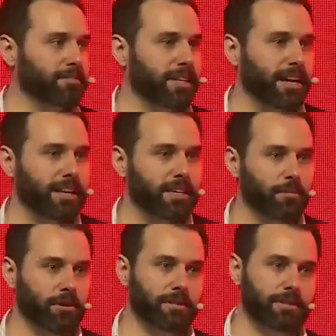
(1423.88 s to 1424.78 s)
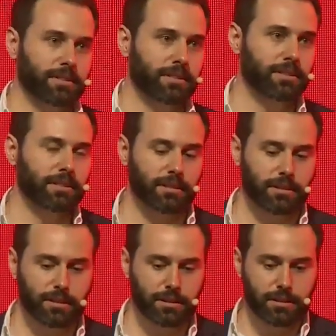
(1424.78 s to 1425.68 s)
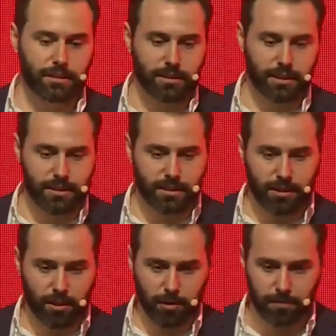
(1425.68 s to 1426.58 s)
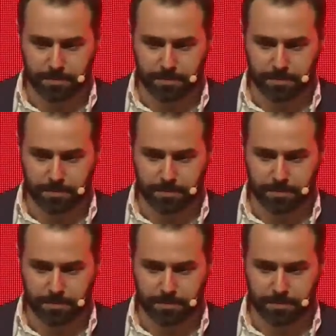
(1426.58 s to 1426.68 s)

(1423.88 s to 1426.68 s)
for that anymore. Right? It's terrible.